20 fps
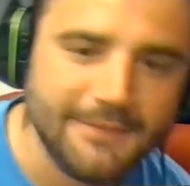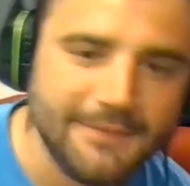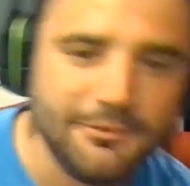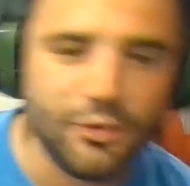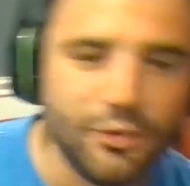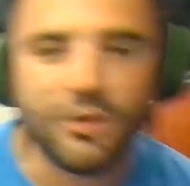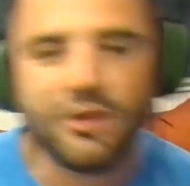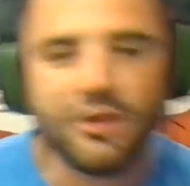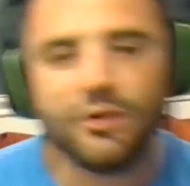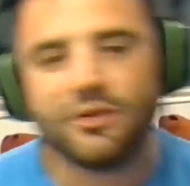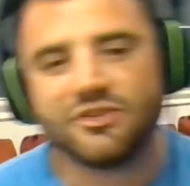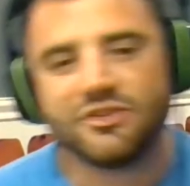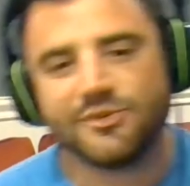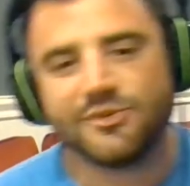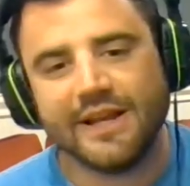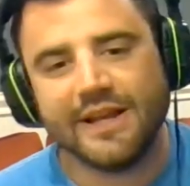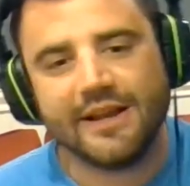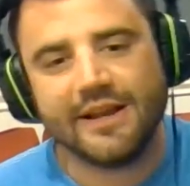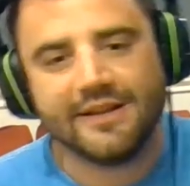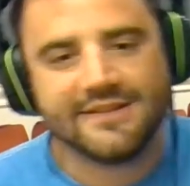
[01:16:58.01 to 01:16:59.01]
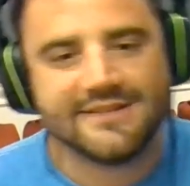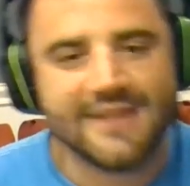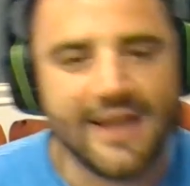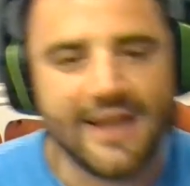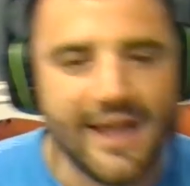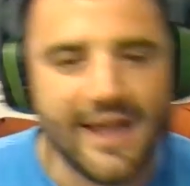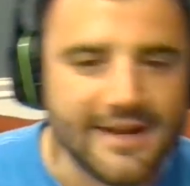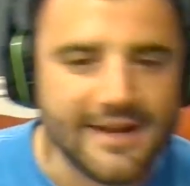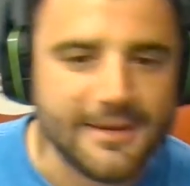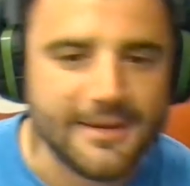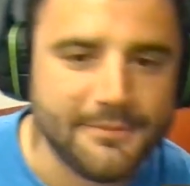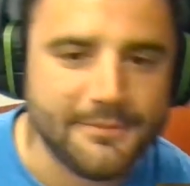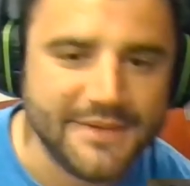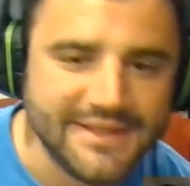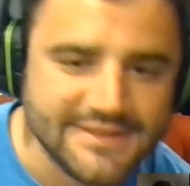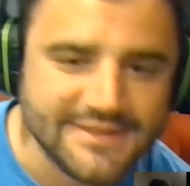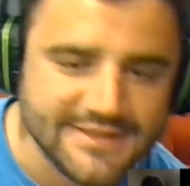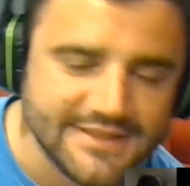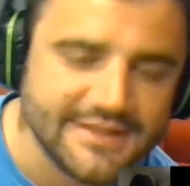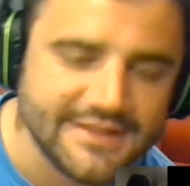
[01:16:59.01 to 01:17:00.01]
or you could tweet us at
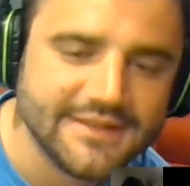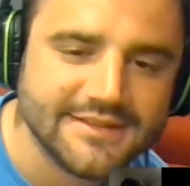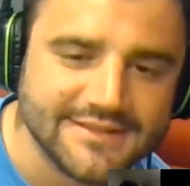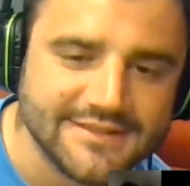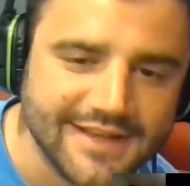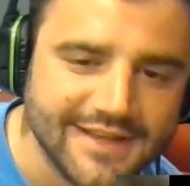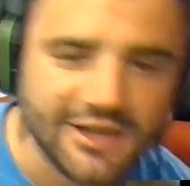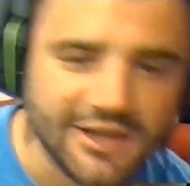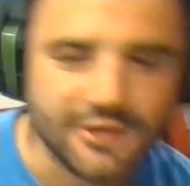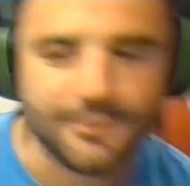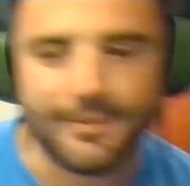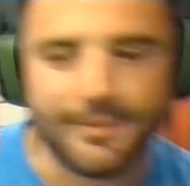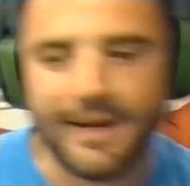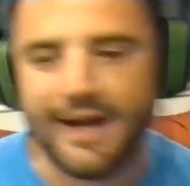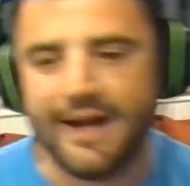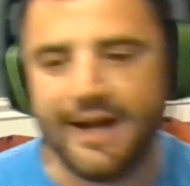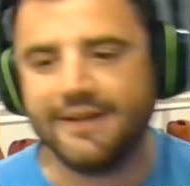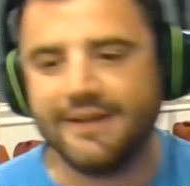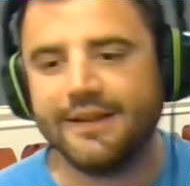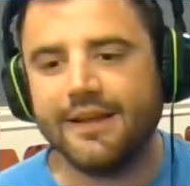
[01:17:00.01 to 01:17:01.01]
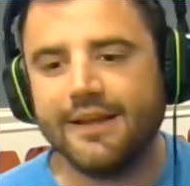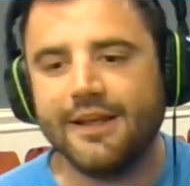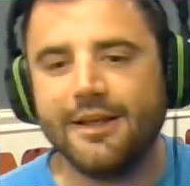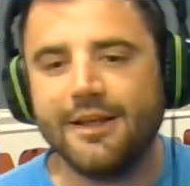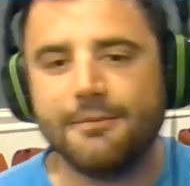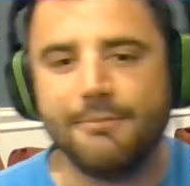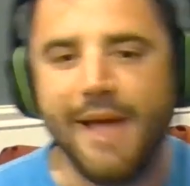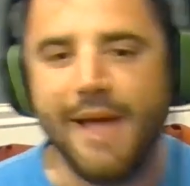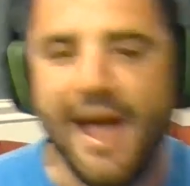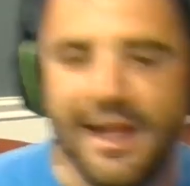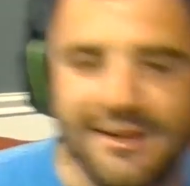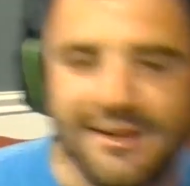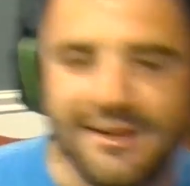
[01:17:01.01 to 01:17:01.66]
BTSoccerPod. Matt, do you